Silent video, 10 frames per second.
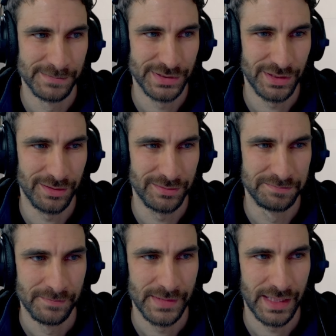So
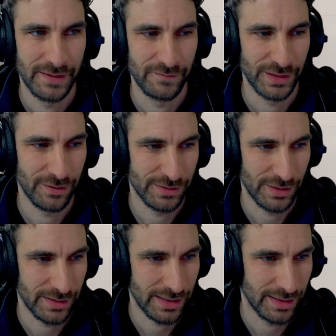they definitely
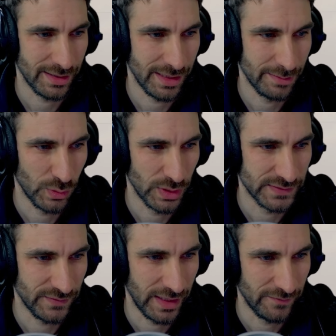don't get any
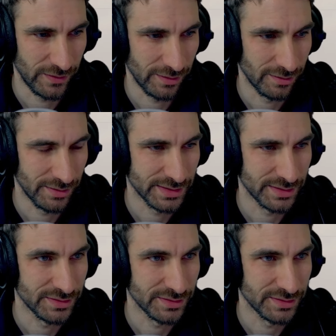points for effort on this